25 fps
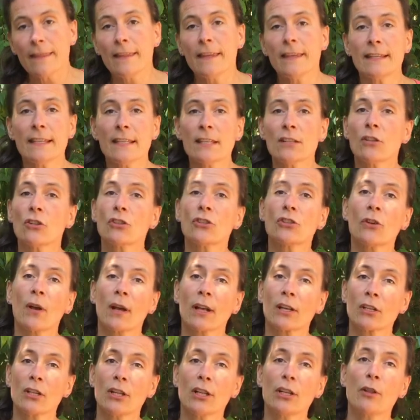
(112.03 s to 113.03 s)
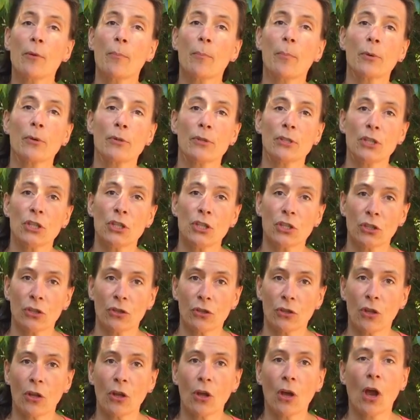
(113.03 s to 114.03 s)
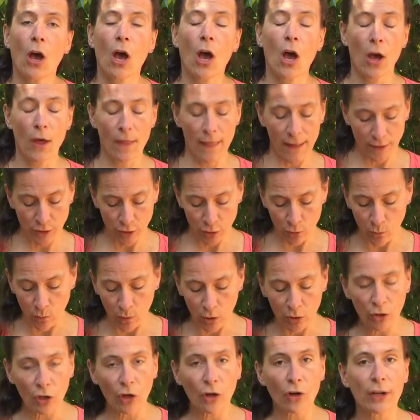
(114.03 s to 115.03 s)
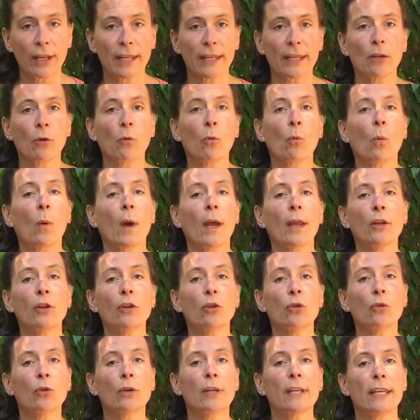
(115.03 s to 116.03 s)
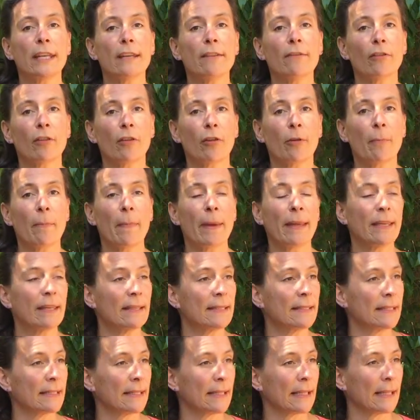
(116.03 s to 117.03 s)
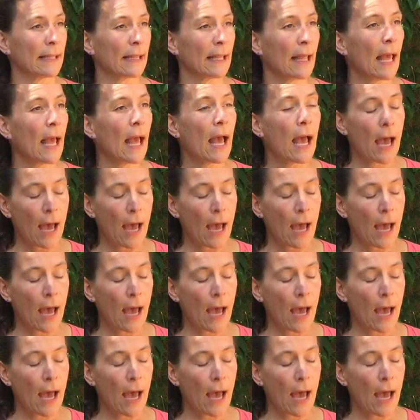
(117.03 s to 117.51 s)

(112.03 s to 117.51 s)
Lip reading: This is also actually the position that you want her in when you give her medicine,